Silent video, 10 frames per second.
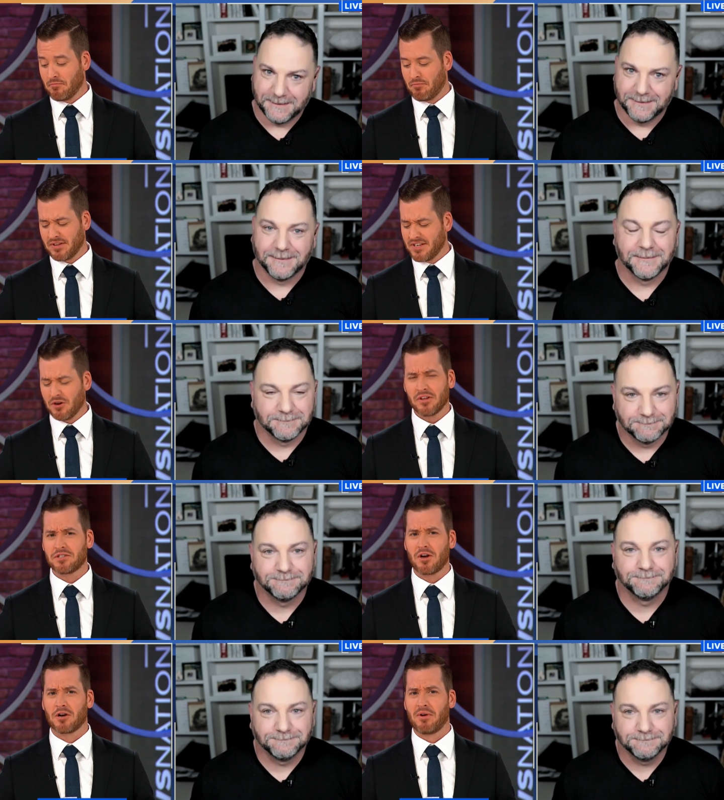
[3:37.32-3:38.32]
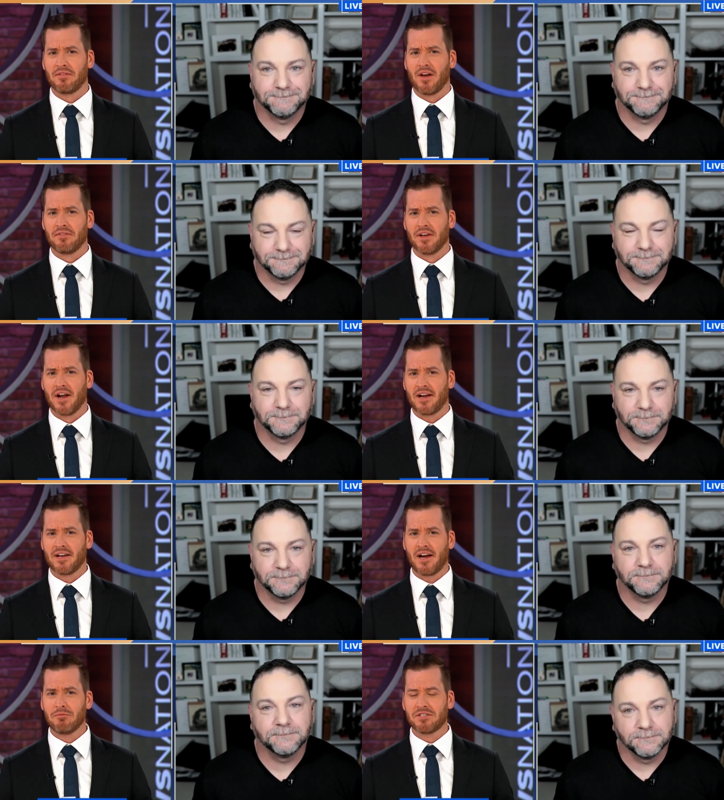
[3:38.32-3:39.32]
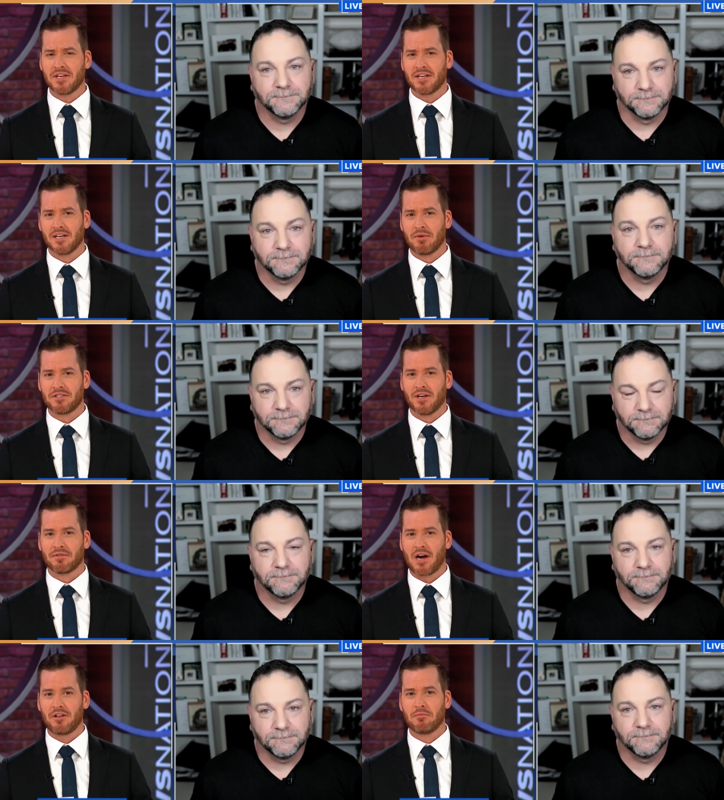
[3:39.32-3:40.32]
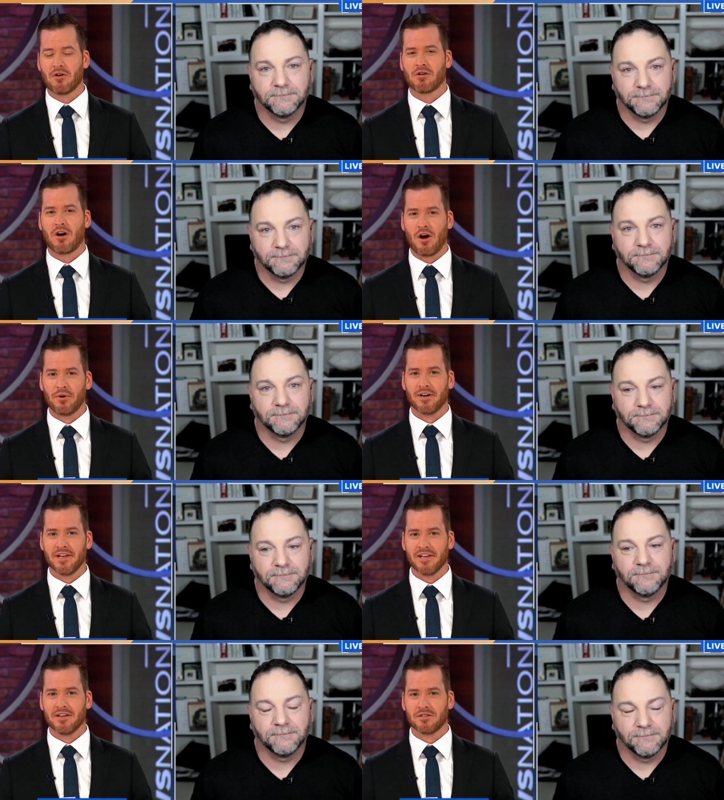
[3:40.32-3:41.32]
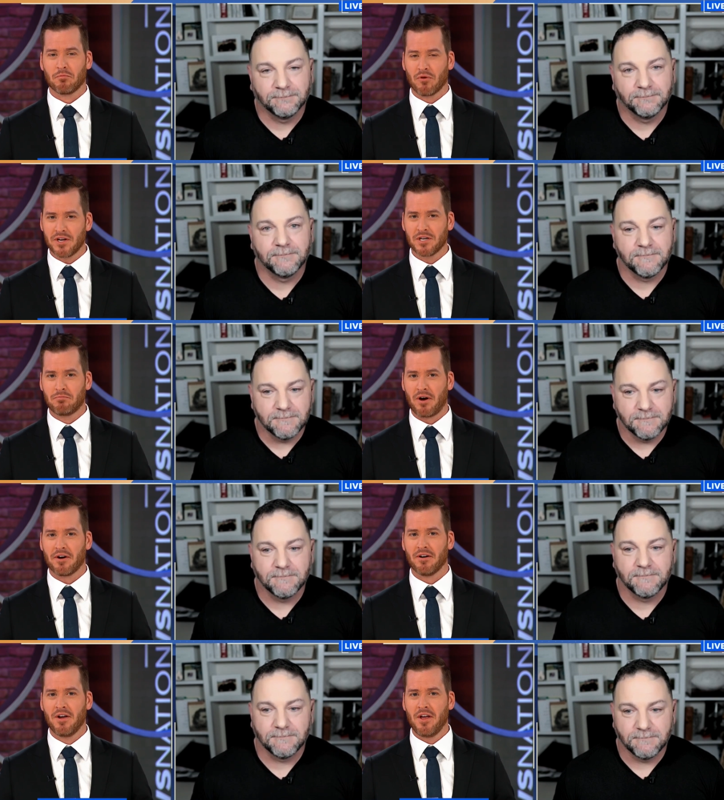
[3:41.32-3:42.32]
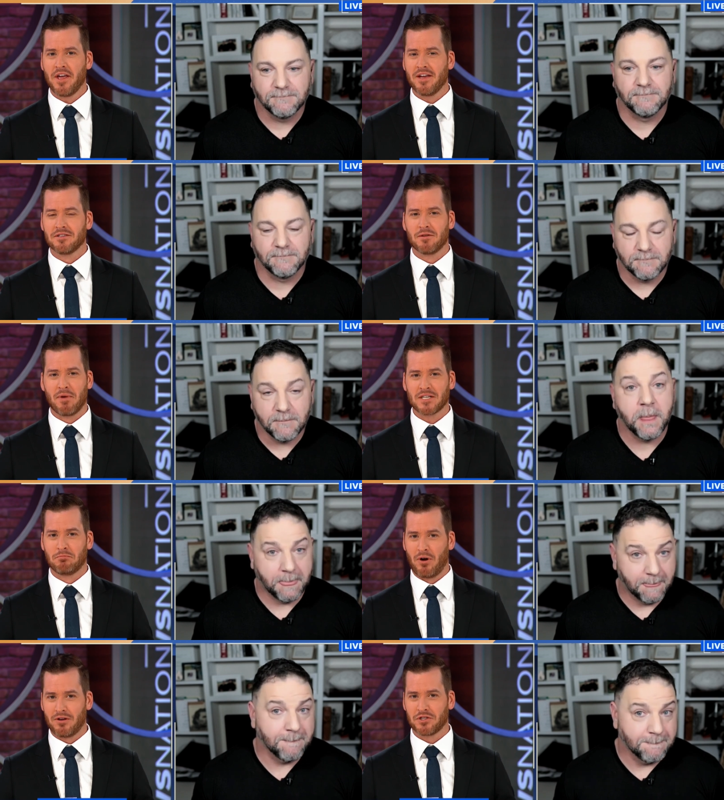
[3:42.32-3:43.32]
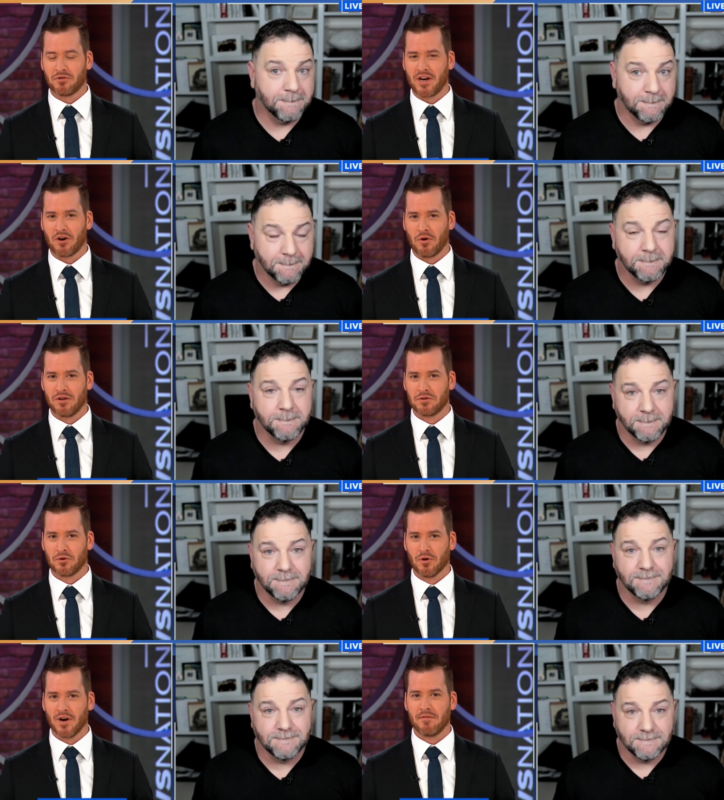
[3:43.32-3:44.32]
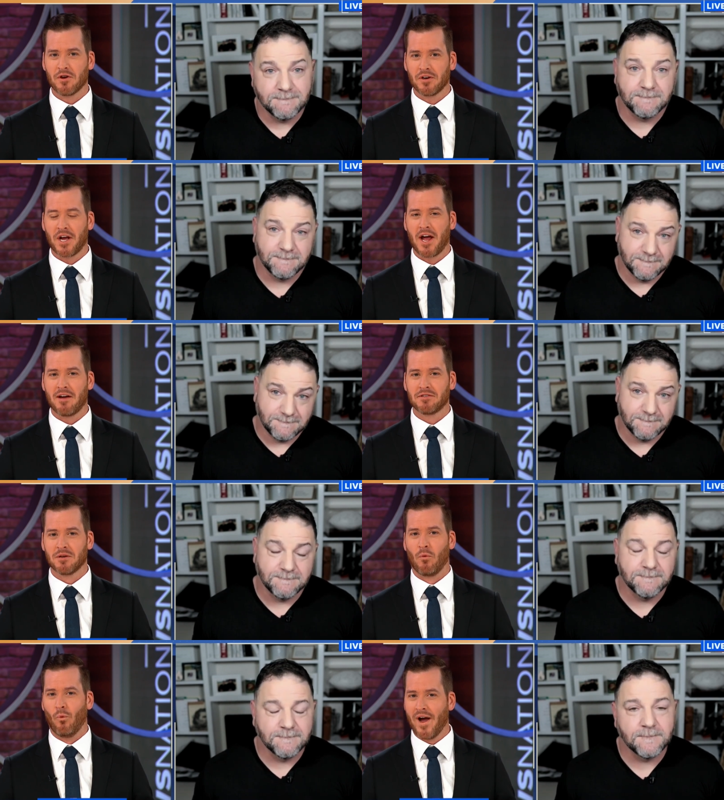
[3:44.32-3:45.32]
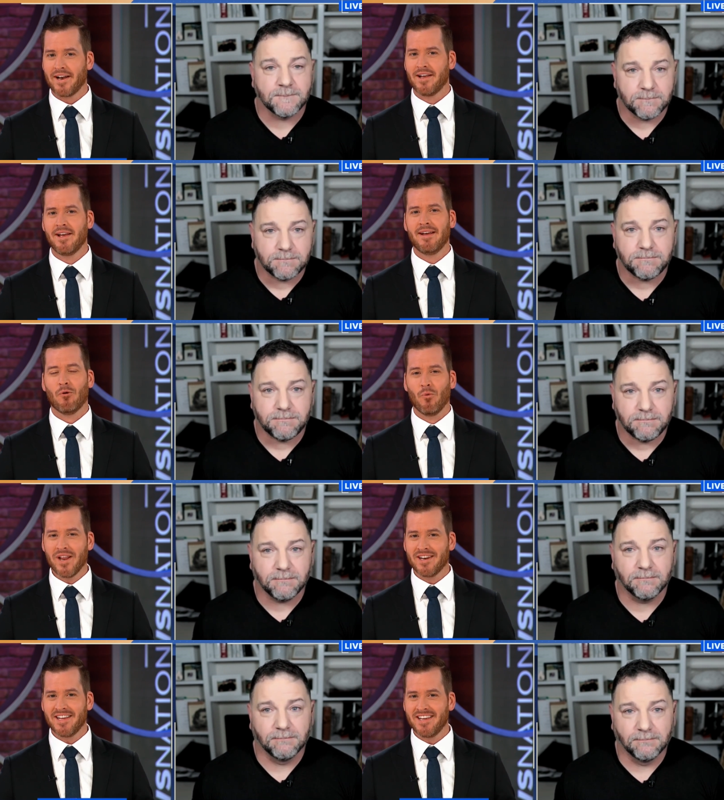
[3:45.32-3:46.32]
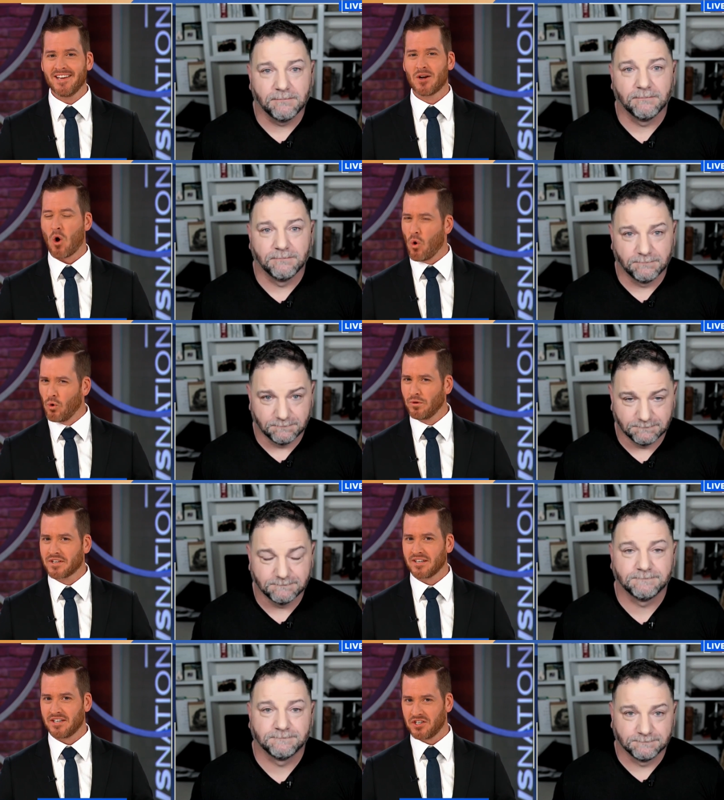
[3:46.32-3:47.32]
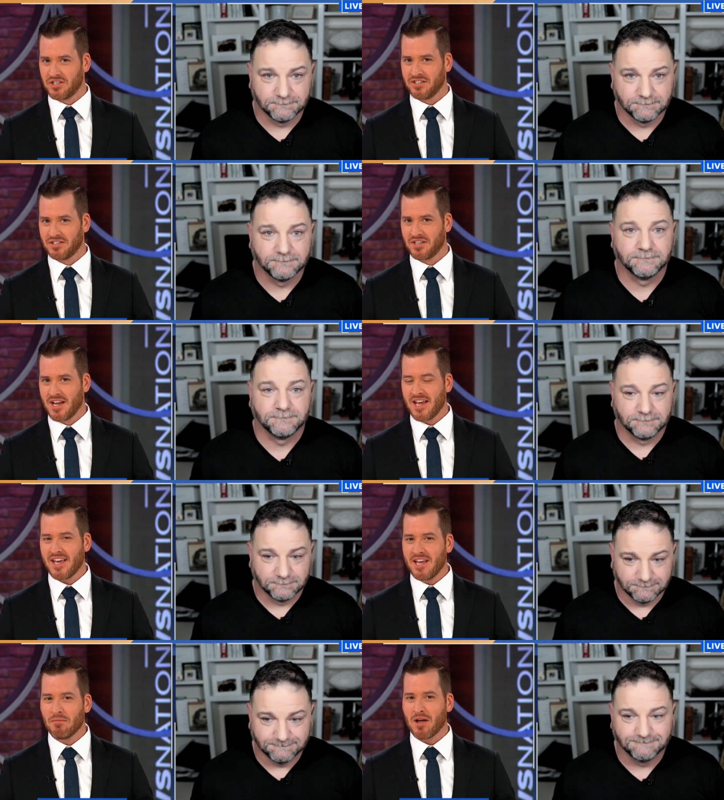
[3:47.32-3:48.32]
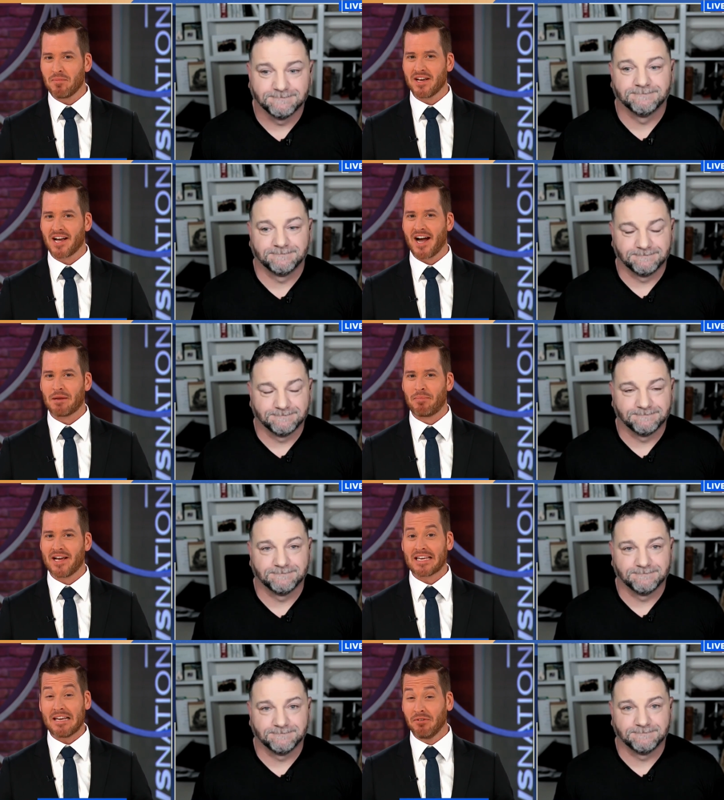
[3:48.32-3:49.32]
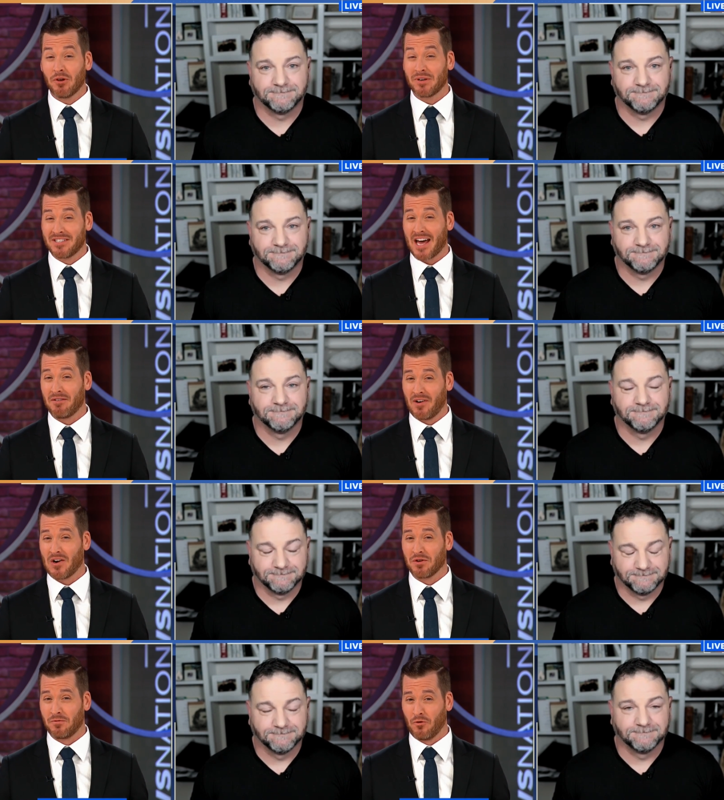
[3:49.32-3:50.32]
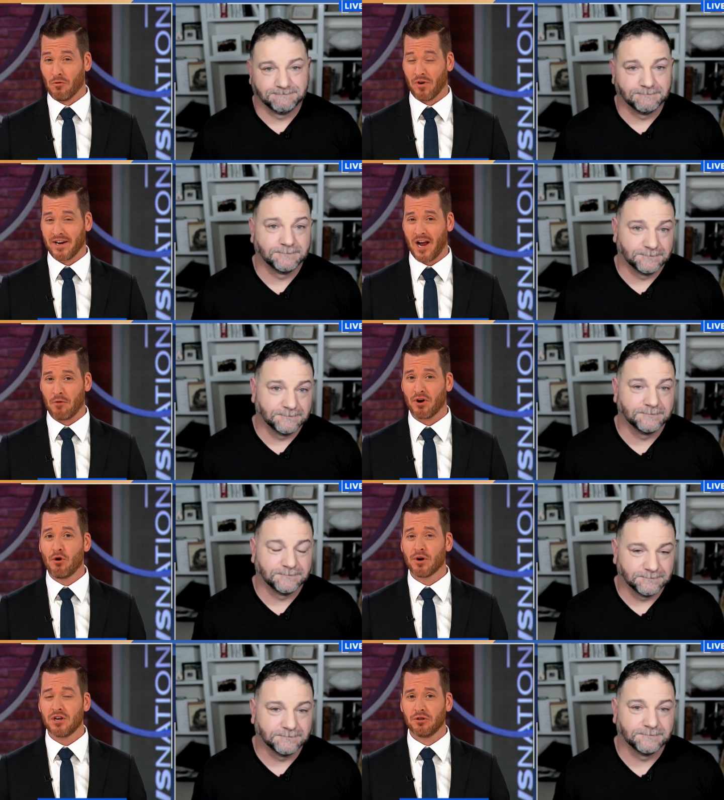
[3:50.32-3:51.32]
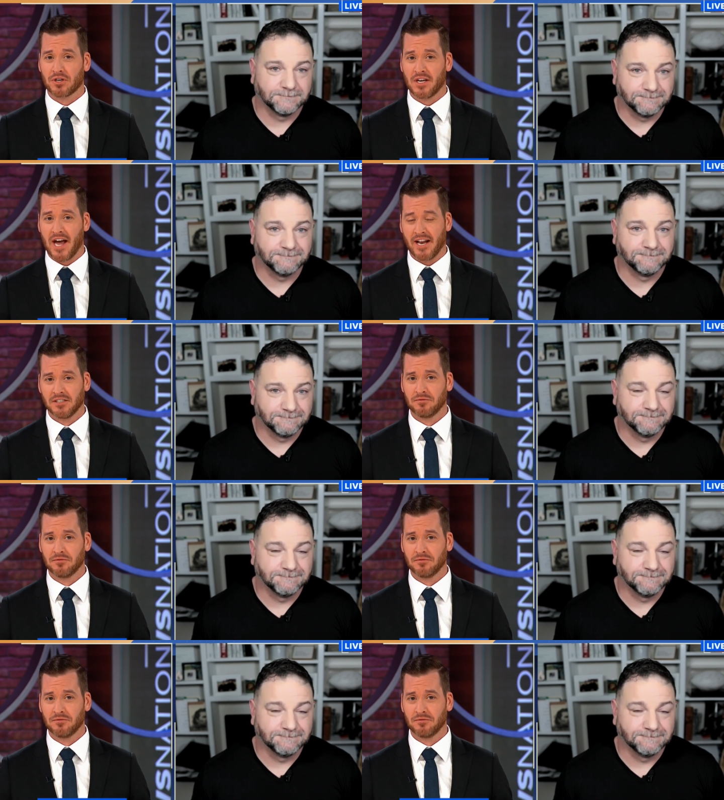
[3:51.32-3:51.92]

Speaker 1: but, you know, let's talk about that then. I, I was thinking to myself, Collin Morikawa is a pretty good putter. He is the best ball striker on tour. If you're going to have some wet, windy, cold conditions, he might be a guy to pick, even though he's not in very good form right now. But who are you looking at?